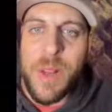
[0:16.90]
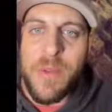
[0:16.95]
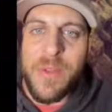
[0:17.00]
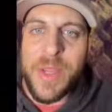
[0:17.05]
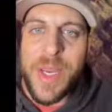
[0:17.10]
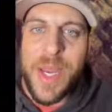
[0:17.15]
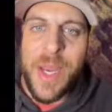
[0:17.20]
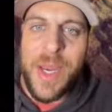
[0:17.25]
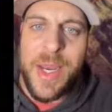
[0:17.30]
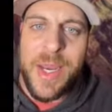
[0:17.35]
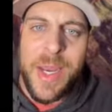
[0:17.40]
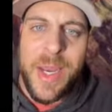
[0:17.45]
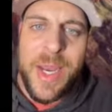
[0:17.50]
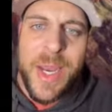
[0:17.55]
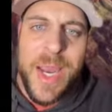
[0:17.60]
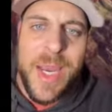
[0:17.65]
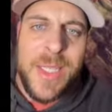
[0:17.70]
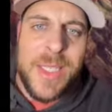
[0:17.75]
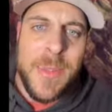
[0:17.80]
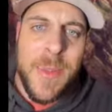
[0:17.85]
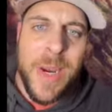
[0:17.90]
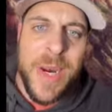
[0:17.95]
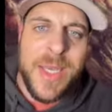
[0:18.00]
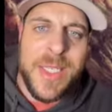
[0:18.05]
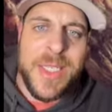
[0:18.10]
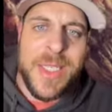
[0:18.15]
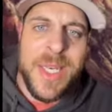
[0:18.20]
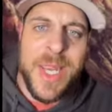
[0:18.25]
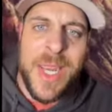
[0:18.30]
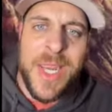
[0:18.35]
of the canyon, Kincaid spotted
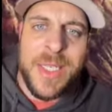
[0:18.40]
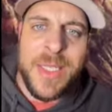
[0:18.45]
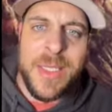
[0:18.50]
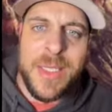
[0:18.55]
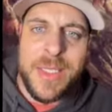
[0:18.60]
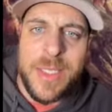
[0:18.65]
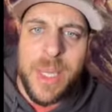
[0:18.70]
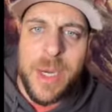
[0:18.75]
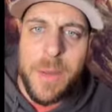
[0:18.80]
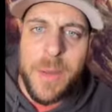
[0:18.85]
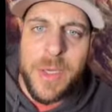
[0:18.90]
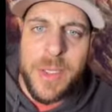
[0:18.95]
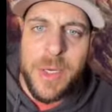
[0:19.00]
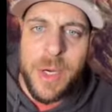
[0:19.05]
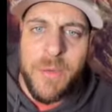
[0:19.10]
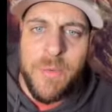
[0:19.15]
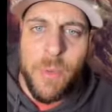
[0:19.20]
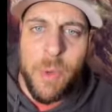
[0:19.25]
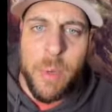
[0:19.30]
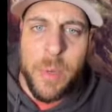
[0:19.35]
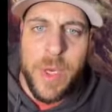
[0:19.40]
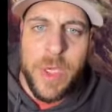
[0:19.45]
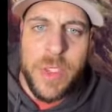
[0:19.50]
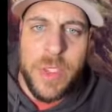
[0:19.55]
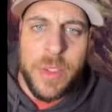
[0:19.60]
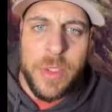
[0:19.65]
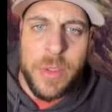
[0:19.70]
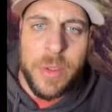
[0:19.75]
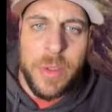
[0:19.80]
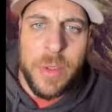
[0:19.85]
stains in the sedimentary
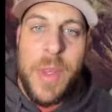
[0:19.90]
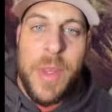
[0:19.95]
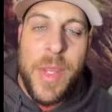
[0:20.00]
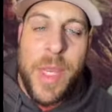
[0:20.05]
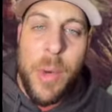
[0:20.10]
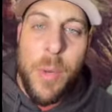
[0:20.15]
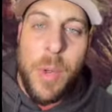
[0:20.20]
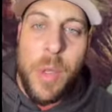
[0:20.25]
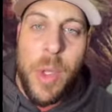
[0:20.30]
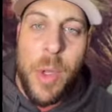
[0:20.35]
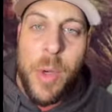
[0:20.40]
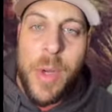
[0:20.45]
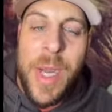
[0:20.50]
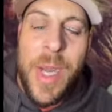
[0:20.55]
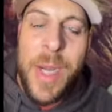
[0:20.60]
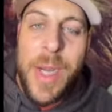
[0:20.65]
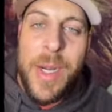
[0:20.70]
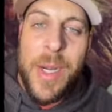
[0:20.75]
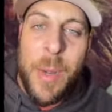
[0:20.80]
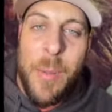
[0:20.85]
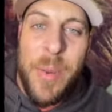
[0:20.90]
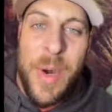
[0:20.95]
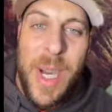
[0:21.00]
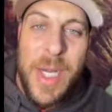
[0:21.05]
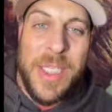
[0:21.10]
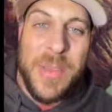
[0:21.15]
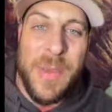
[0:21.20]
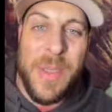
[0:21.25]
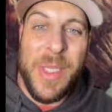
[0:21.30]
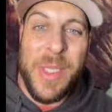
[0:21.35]
formation. They were located
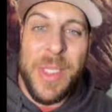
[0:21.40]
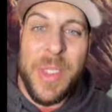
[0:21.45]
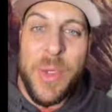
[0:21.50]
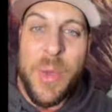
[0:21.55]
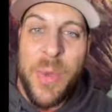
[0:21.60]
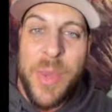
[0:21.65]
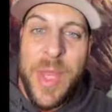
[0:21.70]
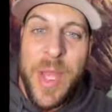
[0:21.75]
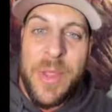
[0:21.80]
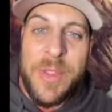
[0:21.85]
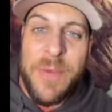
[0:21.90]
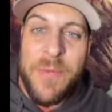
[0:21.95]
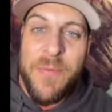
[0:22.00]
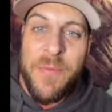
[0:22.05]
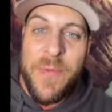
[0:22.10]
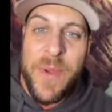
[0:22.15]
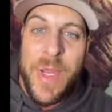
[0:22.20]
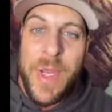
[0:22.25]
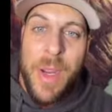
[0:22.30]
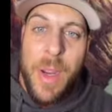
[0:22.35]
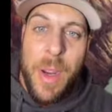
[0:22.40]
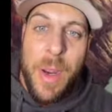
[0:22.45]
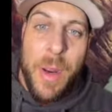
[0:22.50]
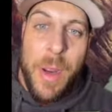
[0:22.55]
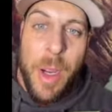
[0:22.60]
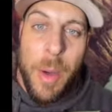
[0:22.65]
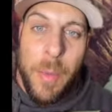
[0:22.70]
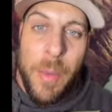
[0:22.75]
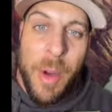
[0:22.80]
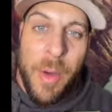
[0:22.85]
approximately 2,000 feet
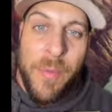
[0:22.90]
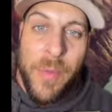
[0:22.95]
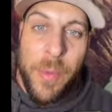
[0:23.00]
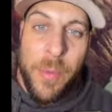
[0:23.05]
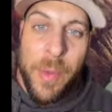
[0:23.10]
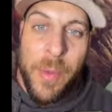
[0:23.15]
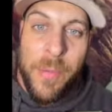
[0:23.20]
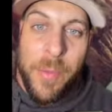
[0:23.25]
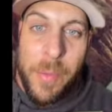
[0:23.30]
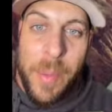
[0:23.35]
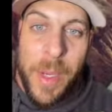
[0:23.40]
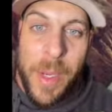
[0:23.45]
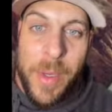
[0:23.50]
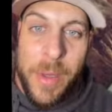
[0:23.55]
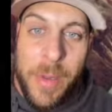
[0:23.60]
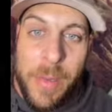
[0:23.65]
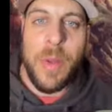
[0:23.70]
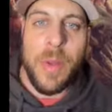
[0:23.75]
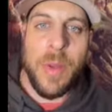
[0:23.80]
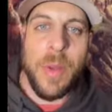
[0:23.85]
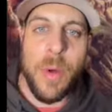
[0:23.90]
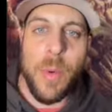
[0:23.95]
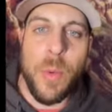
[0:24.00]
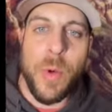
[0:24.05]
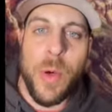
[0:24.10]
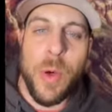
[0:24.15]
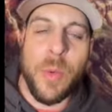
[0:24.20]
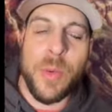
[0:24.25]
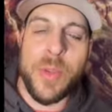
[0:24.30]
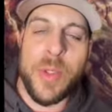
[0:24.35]
above the riverbed. There were
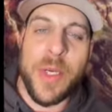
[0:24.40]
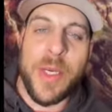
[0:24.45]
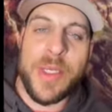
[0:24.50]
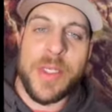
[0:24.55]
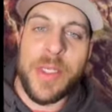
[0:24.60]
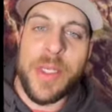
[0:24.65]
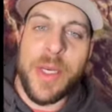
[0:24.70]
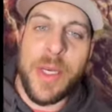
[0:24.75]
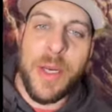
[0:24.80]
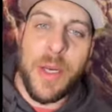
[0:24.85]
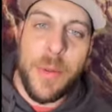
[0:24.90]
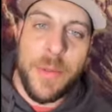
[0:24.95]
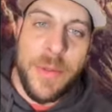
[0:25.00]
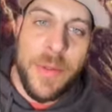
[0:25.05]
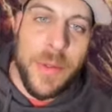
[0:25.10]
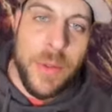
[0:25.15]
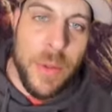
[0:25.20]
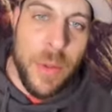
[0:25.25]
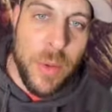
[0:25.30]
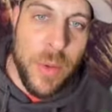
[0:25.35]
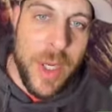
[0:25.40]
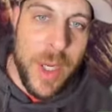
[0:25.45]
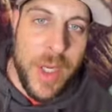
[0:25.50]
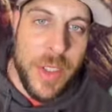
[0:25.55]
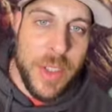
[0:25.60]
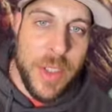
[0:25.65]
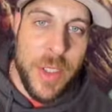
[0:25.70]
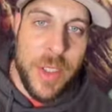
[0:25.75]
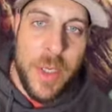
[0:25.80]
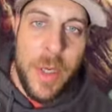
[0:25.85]
no trails leading up to the
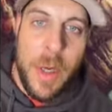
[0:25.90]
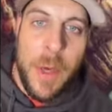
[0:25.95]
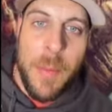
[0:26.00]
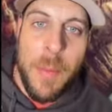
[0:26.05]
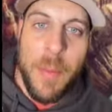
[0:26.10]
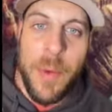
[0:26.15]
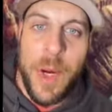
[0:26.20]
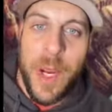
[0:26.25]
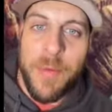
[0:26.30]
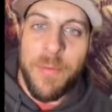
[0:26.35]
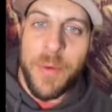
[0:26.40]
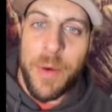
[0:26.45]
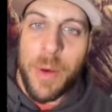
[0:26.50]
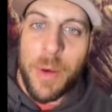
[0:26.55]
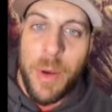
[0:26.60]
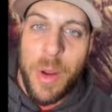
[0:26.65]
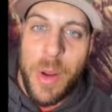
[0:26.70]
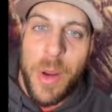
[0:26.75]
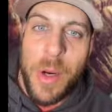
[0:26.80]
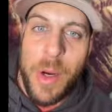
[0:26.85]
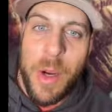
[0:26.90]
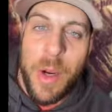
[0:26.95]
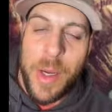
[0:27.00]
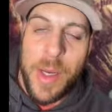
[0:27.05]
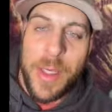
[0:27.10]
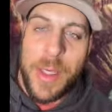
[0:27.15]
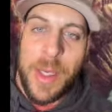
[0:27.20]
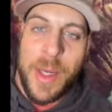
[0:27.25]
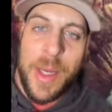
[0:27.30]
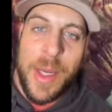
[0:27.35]
location, but after a long
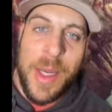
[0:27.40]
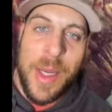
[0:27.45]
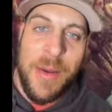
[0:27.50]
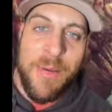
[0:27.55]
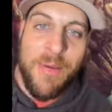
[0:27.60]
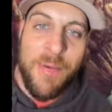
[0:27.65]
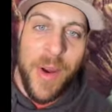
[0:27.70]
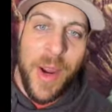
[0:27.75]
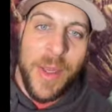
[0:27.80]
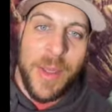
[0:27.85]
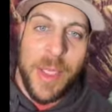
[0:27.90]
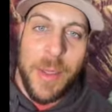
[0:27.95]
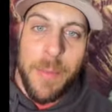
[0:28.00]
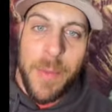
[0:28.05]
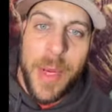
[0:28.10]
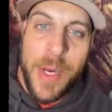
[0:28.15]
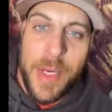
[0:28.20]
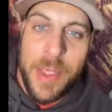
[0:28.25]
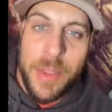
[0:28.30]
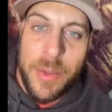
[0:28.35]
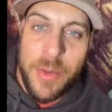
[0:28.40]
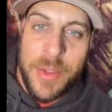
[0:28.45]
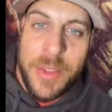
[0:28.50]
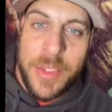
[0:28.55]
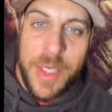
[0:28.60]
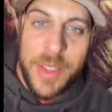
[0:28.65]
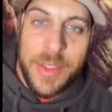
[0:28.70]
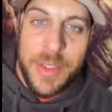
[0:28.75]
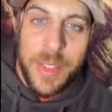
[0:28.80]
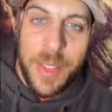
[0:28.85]
hike, he finally made it to his
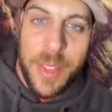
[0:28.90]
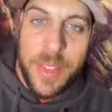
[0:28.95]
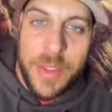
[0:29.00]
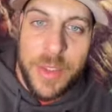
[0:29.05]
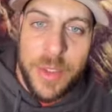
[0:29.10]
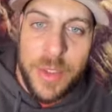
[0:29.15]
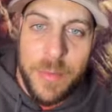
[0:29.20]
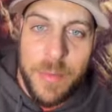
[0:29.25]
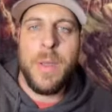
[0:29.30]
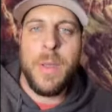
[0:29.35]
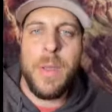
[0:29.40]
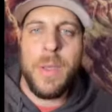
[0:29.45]
destination.